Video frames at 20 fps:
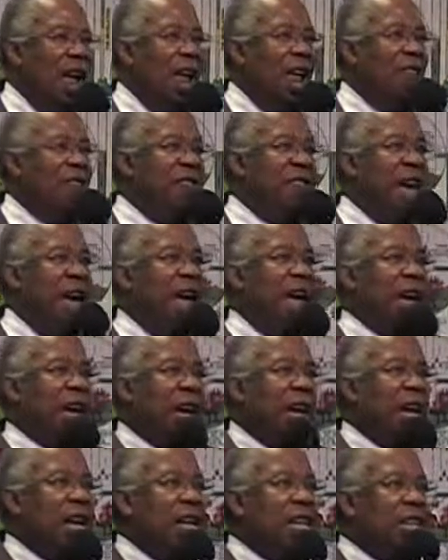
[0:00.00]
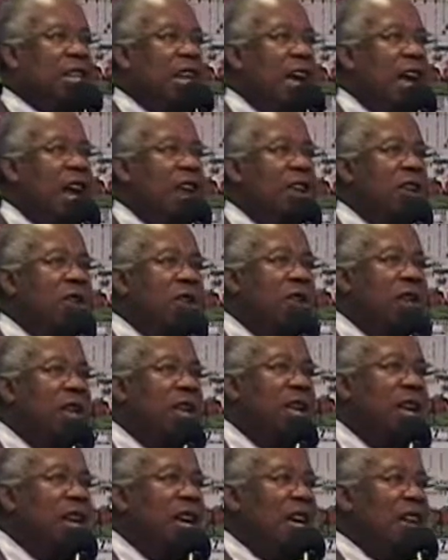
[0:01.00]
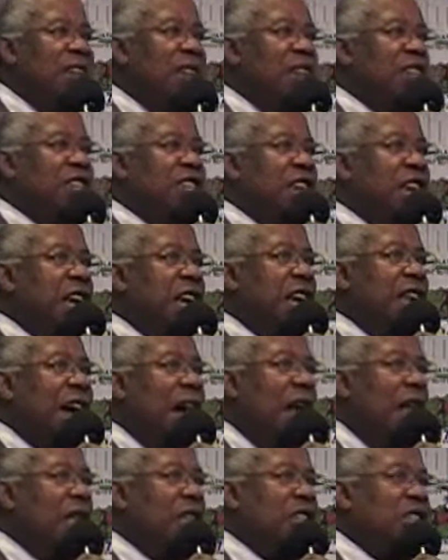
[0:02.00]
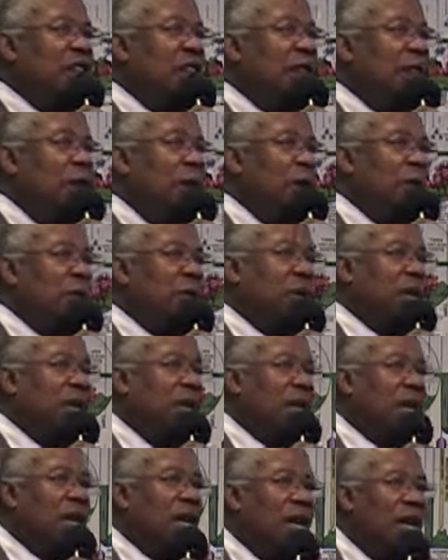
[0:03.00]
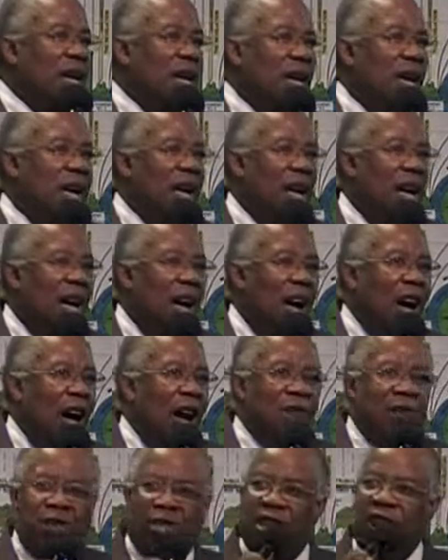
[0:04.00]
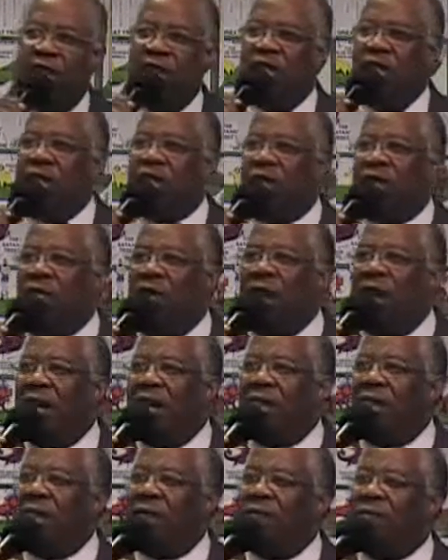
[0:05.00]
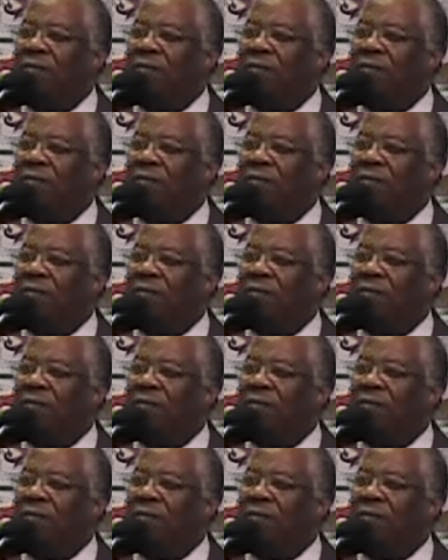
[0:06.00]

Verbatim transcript: And they continued the genealogy of Luke of Jesus Christ.